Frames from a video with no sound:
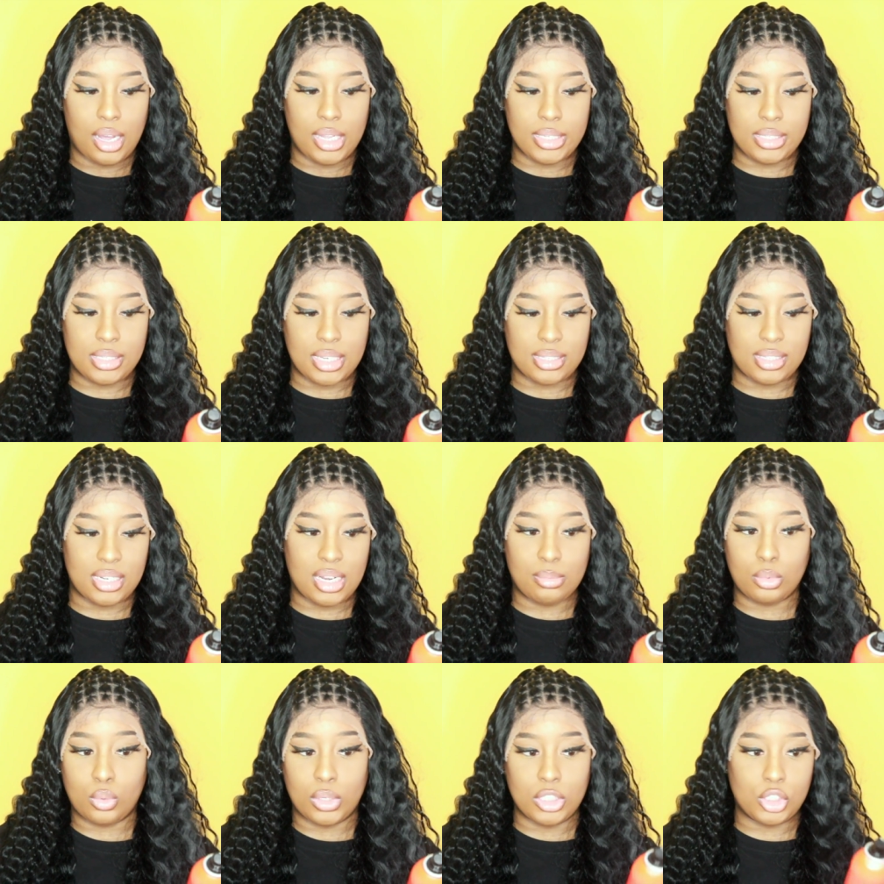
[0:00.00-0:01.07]
It says the
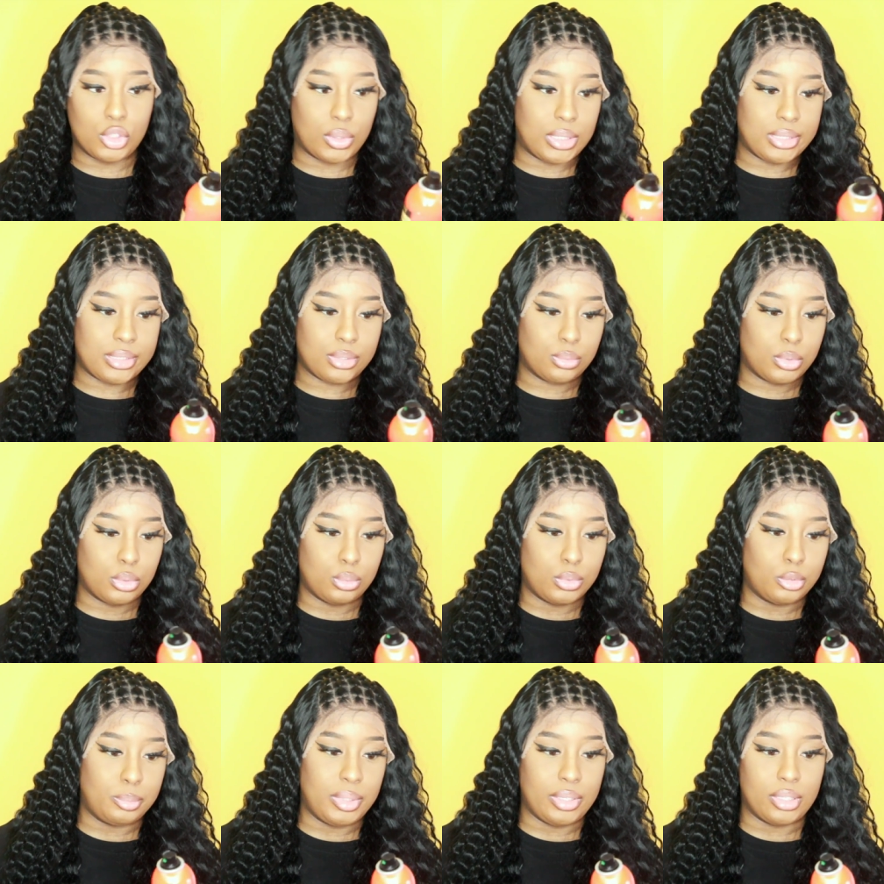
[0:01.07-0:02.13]
number one choice. We'll,
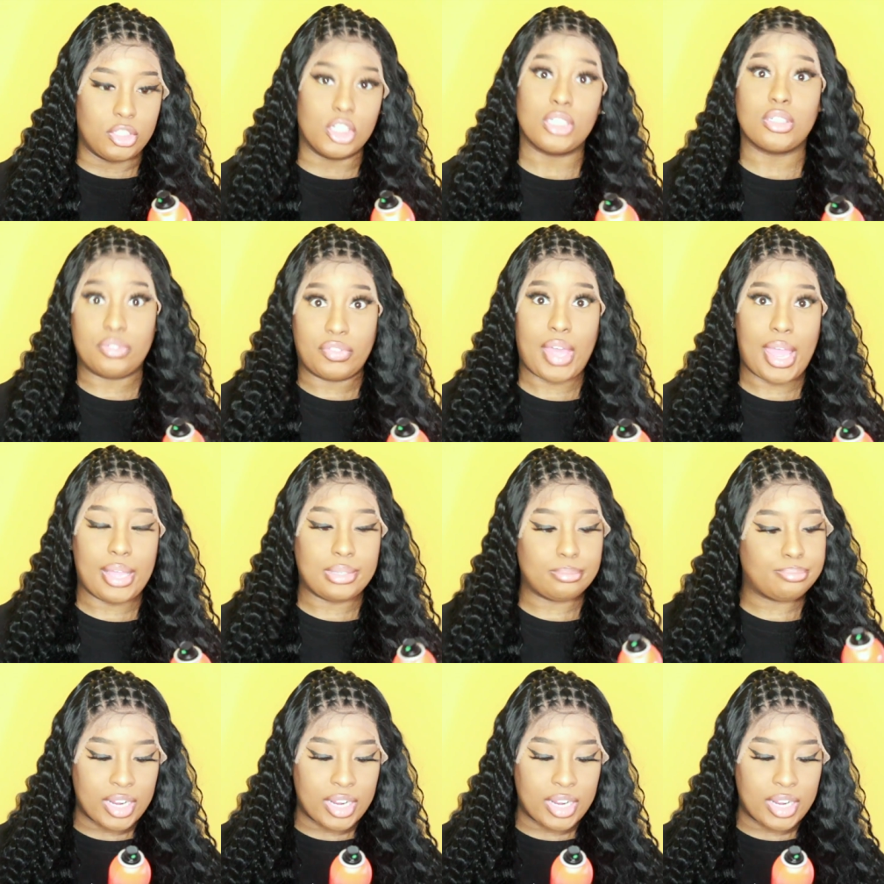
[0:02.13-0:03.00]
we'll be the judge of that.